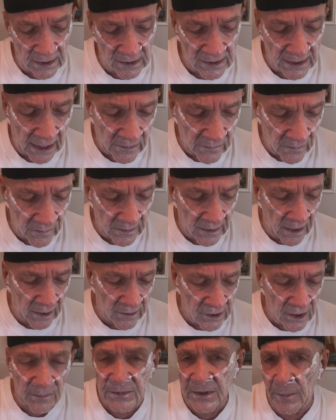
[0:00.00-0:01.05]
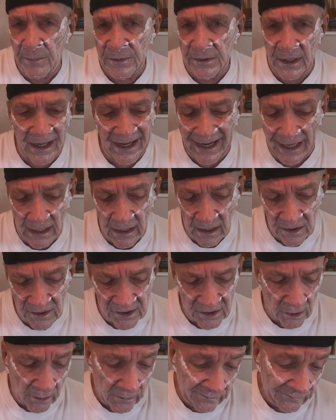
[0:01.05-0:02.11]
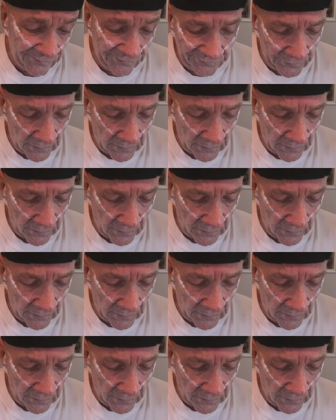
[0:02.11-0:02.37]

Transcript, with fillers: the second one, then it jumps up in the 90s. So